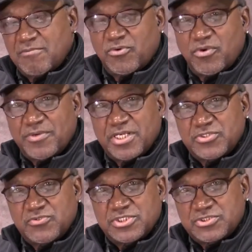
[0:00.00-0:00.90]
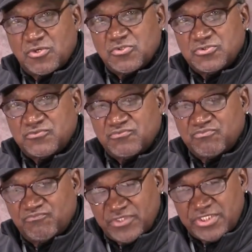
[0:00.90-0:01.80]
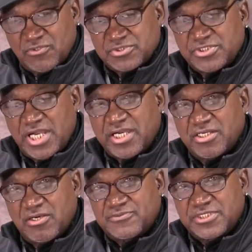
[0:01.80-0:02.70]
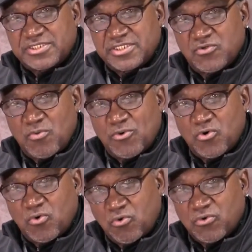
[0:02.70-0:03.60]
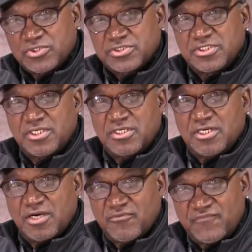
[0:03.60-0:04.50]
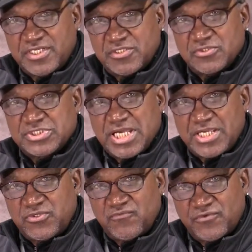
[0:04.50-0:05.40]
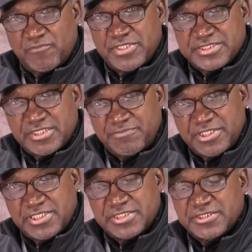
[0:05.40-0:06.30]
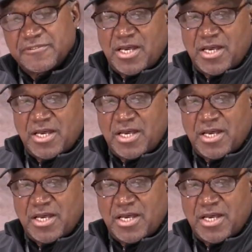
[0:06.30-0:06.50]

But what I'm going to do is those videos are not going to upset the normal course of the videos that I do for the PCPs.